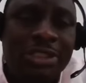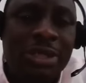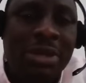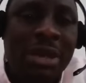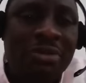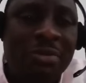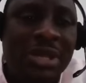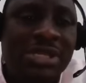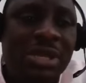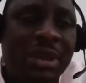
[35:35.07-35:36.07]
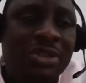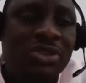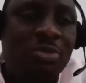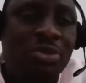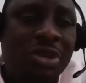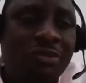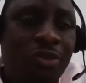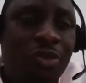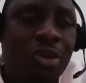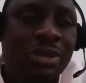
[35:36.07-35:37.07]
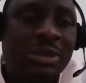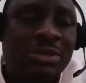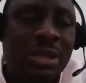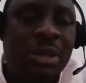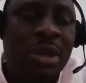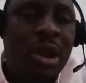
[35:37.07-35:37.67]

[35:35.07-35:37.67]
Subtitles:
Sometimes it means you're having to put a phone call them, say,